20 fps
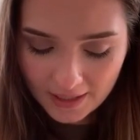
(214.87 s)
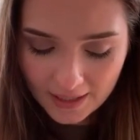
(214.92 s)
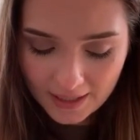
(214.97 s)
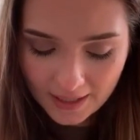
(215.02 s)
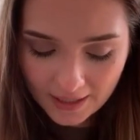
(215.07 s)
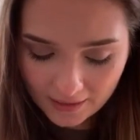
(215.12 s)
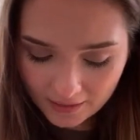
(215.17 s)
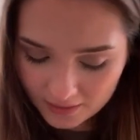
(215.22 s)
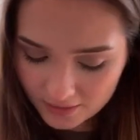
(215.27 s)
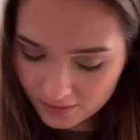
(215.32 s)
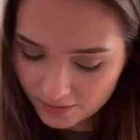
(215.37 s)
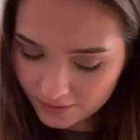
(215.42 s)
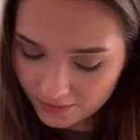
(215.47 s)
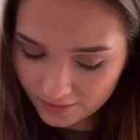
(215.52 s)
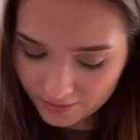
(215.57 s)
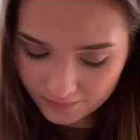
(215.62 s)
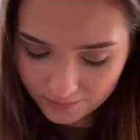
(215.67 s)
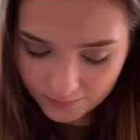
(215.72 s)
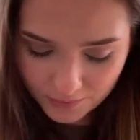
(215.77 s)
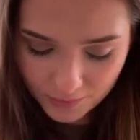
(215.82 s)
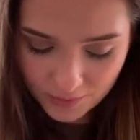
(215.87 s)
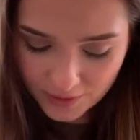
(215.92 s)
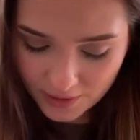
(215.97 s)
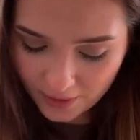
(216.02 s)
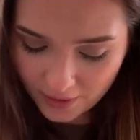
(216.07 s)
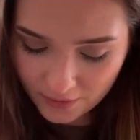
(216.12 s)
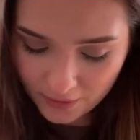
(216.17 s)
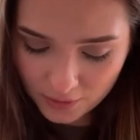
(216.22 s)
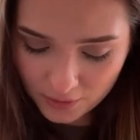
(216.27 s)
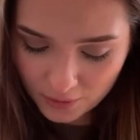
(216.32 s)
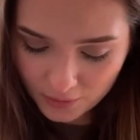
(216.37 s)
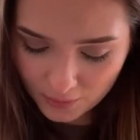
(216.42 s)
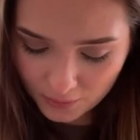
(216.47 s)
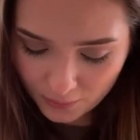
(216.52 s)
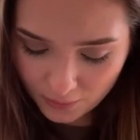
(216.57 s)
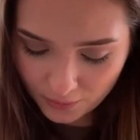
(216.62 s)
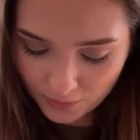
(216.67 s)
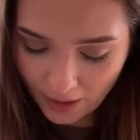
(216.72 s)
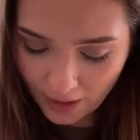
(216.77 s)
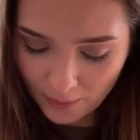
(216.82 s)
And to tell the
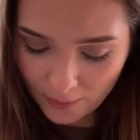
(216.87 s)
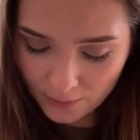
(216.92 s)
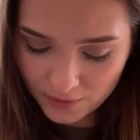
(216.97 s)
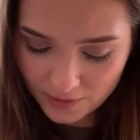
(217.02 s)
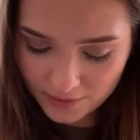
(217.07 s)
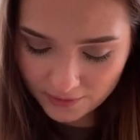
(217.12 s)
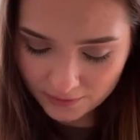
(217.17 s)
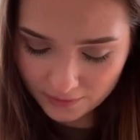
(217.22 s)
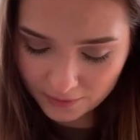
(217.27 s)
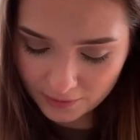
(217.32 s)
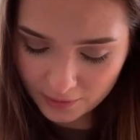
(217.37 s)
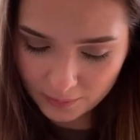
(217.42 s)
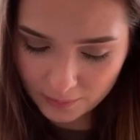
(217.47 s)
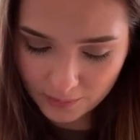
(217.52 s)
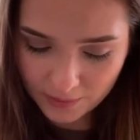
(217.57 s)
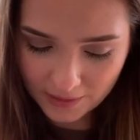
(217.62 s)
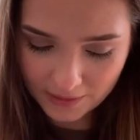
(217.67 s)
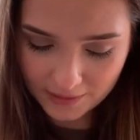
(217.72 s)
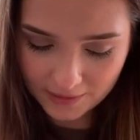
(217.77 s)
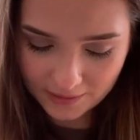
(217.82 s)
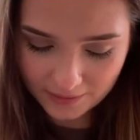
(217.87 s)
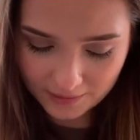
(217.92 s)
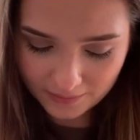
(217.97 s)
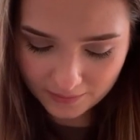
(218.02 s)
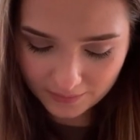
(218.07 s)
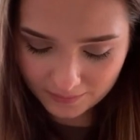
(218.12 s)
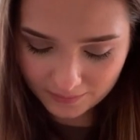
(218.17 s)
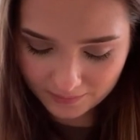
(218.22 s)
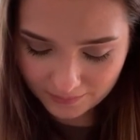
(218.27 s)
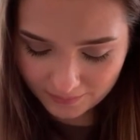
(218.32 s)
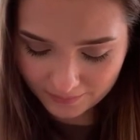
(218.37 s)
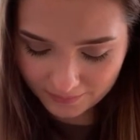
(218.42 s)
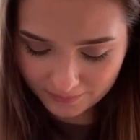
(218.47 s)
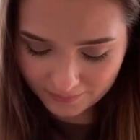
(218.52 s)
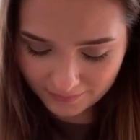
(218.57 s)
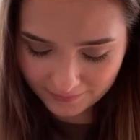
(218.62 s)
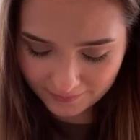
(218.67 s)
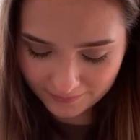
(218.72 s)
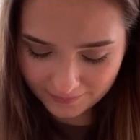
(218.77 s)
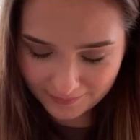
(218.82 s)
truth, I was a little bit
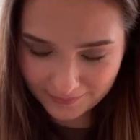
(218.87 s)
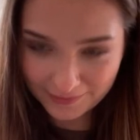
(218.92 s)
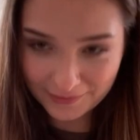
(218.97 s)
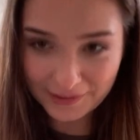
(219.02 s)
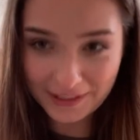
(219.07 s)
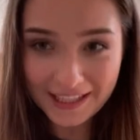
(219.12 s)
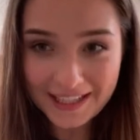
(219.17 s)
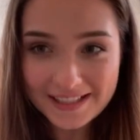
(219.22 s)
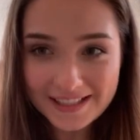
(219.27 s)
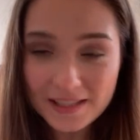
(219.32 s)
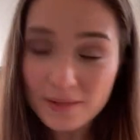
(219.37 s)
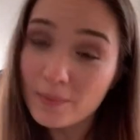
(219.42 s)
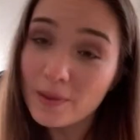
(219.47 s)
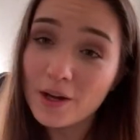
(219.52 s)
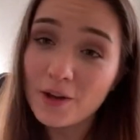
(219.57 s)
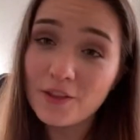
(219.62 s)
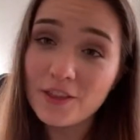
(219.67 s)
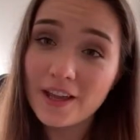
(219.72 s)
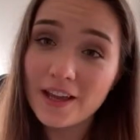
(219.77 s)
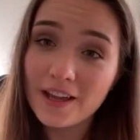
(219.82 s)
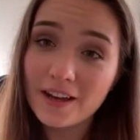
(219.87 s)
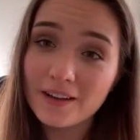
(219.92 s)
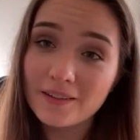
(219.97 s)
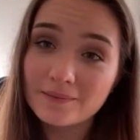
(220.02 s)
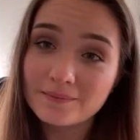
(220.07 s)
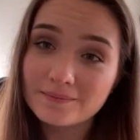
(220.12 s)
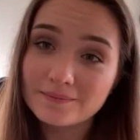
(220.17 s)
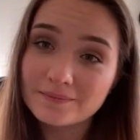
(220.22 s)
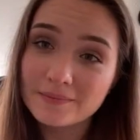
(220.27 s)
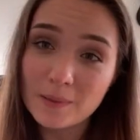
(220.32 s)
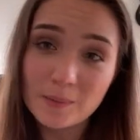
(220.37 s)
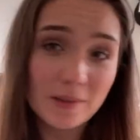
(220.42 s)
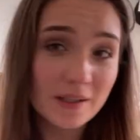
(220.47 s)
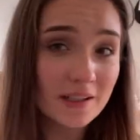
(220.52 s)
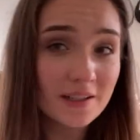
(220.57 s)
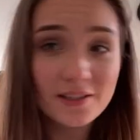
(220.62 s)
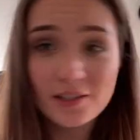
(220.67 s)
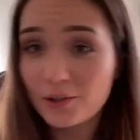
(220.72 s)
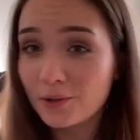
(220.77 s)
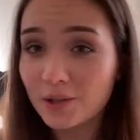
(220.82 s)
lazy about that. I'm gonna
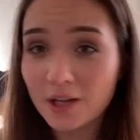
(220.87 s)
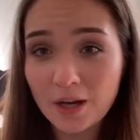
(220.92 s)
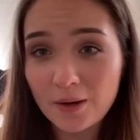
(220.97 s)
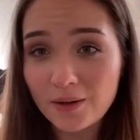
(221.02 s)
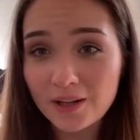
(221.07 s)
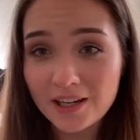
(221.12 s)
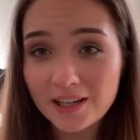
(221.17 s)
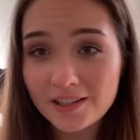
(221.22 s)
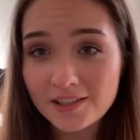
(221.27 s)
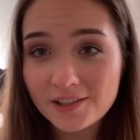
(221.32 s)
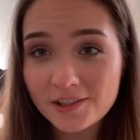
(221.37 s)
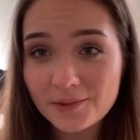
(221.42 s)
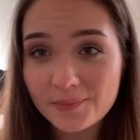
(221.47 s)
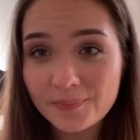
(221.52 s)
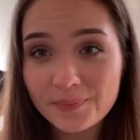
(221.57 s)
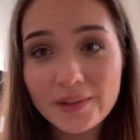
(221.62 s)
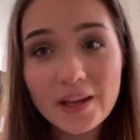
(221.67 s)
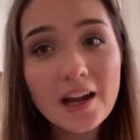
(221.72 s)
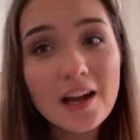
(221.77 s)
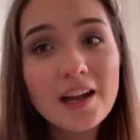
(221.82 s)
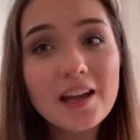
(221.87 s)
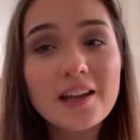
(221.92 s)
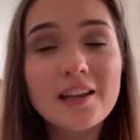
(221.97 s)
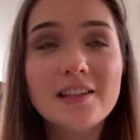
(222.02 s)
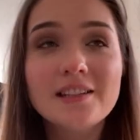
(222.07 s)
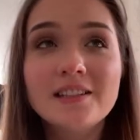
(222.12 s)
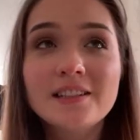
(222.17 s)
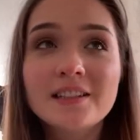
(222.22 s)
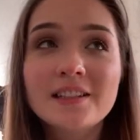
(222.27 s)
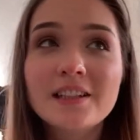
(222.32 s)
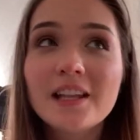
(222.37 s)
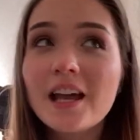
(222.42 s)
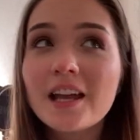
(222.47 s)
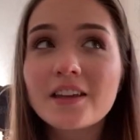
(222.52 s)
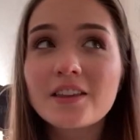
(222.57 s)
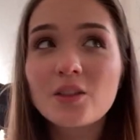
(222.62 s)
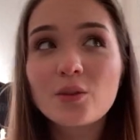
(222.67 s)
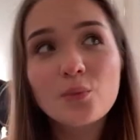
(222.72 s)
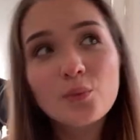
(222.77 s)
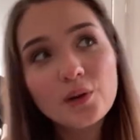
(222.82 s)
tell you how it is. I didn't
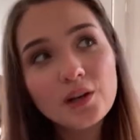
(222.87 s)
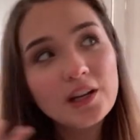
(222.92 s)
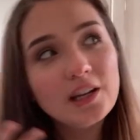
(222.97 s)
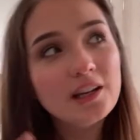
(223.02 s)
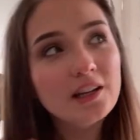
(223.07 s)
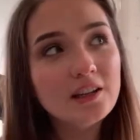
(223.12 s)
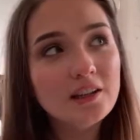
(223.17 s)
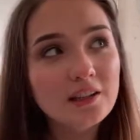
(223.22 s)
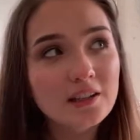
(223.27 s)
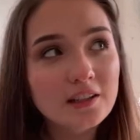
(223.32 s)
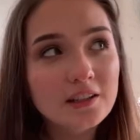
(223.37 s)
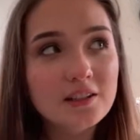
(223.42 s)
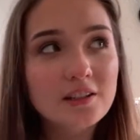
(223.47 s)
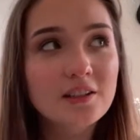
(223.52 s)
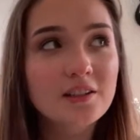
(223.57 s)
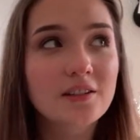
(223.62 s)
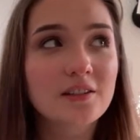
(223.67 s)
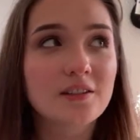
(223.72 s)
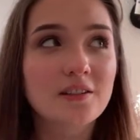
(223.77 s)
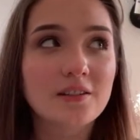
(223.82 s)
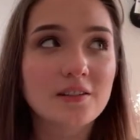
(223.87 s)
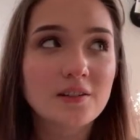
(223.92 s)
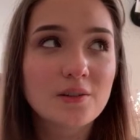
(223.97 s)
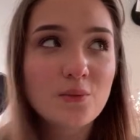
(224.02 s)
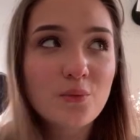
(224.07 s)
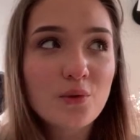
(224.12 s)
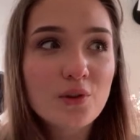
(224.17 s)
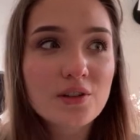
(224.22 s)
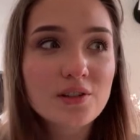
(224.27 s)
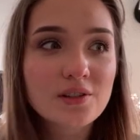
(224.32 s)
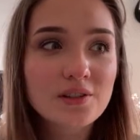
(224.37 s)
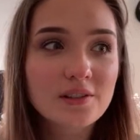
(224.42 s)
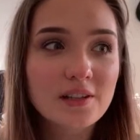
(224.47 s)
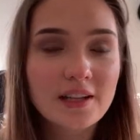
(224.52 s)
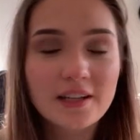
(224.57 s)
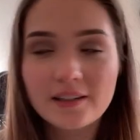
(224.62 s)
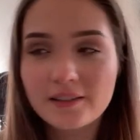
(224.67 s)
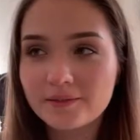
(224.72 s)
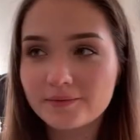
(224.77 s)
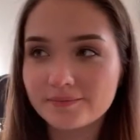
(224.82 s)
like the way it was
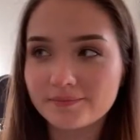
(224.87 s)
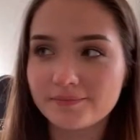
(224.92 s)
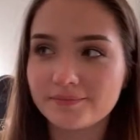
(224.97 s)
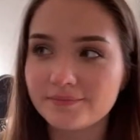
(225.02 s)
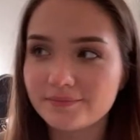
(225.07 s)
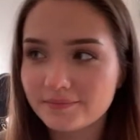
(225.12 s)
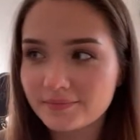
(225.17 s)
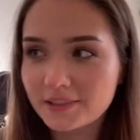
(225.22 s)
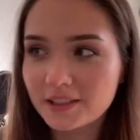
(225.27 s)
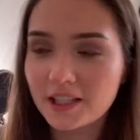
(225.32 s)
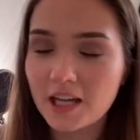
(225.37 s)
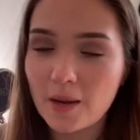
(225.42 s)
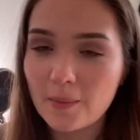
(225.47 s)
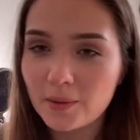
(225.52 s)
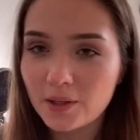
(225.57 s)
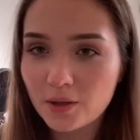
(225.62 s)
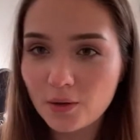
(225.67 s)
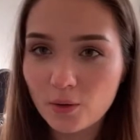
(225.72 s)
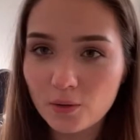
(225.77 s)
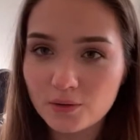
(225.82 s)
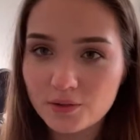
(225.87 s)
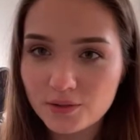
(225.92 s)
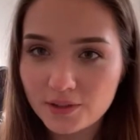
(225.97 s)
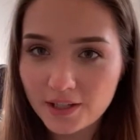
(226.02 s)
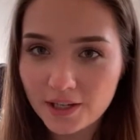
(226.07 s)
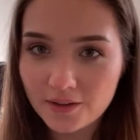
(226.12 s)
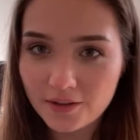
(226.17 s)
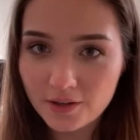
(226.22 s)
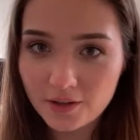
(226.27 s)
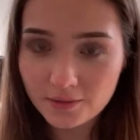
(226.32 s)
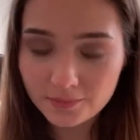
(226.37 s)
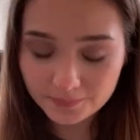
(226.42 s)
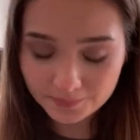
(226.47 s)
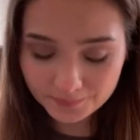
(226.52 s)
like coming all together.